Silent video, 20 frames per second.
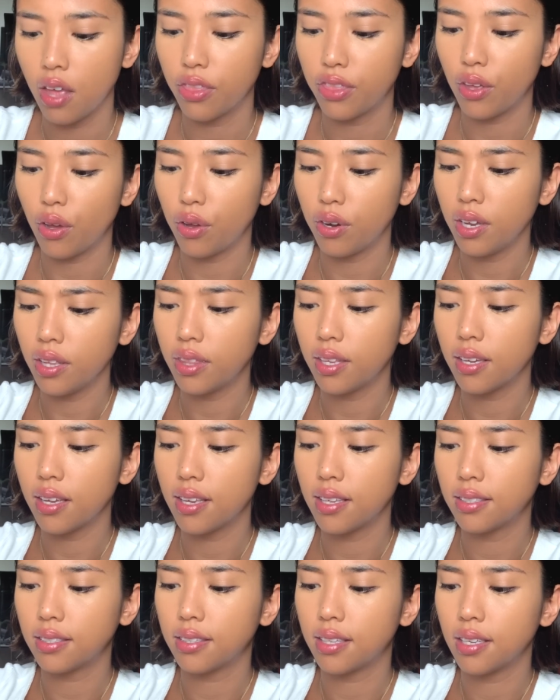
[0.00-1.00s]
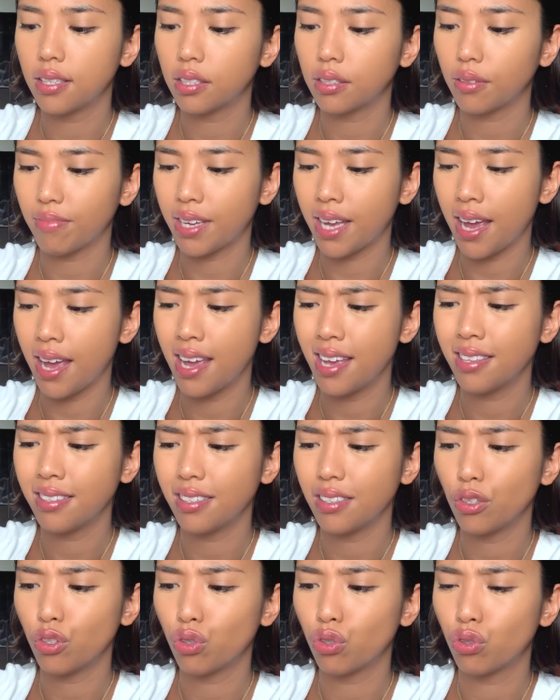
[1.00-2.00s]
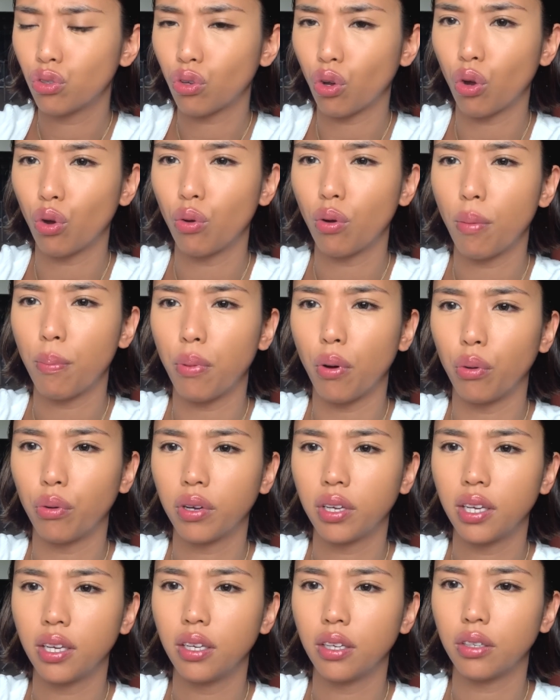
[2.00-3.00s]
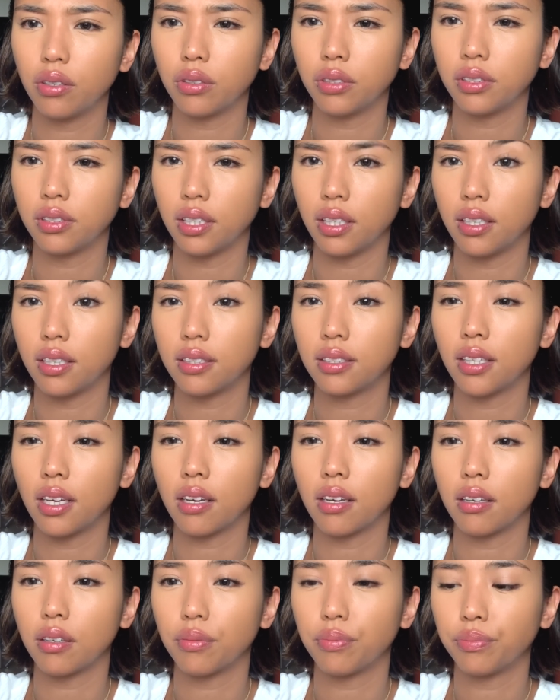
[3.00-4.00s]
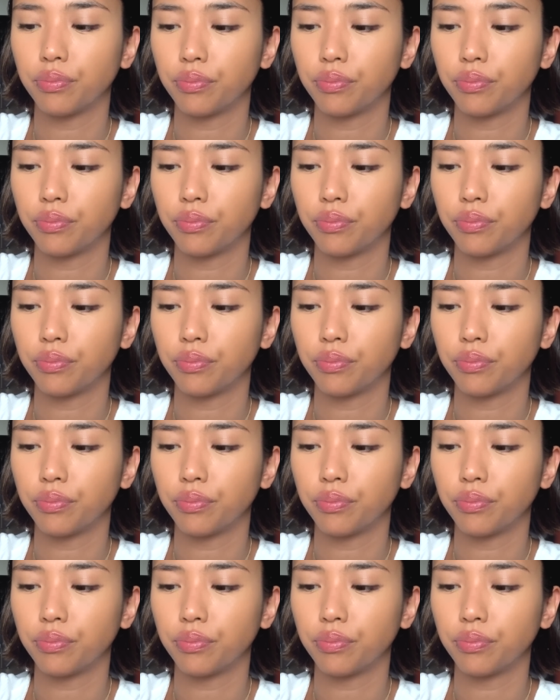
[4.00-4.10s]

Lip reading: The only thing is this case is so bulky, you'll see in a second.